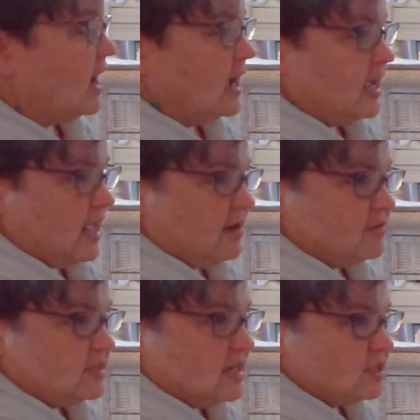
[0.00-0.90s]
I have
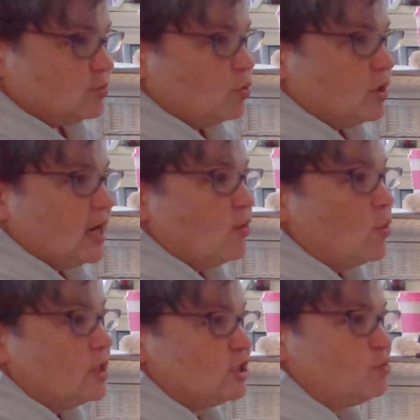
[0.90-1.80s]
a decimal and I
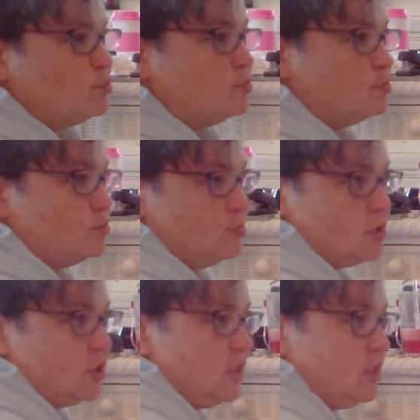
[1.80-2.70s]
want to
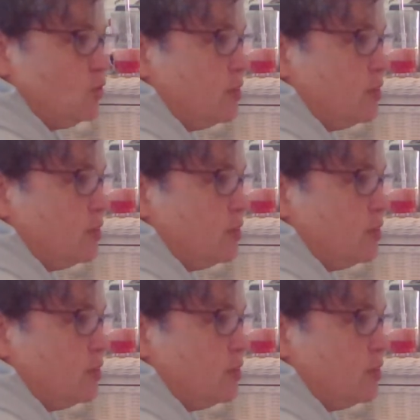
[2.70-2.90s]
turn it into a